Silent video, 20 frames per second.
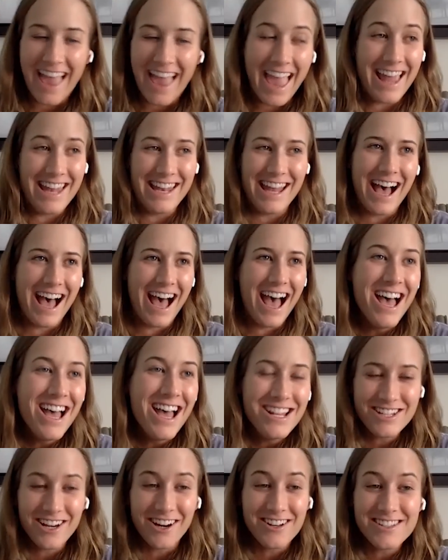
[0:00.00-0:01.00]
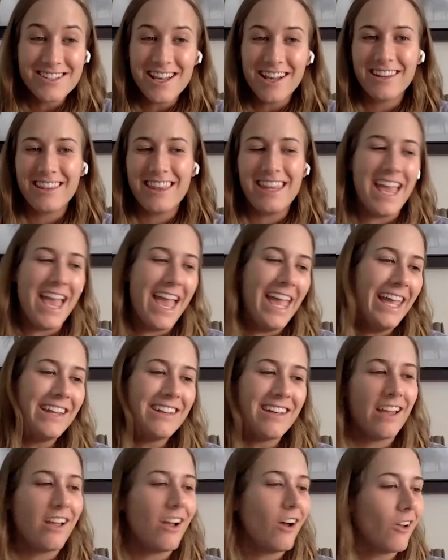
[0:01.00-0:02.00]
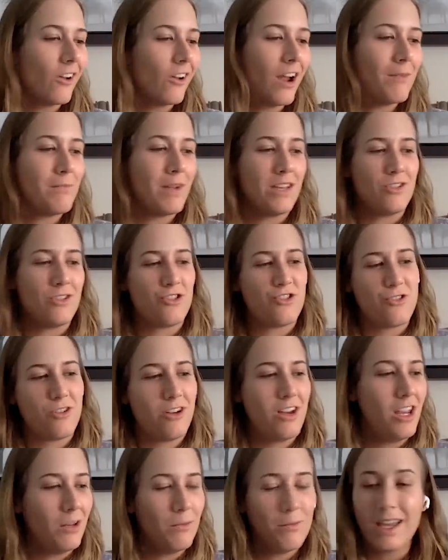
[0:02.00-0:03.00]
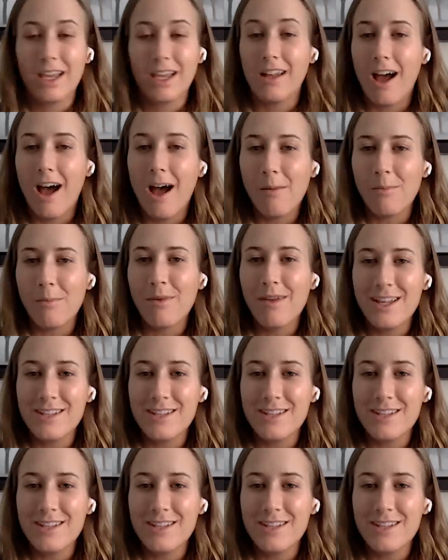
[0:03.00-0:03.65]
And uh, turns out at the end, I go to grab my string, pick it up.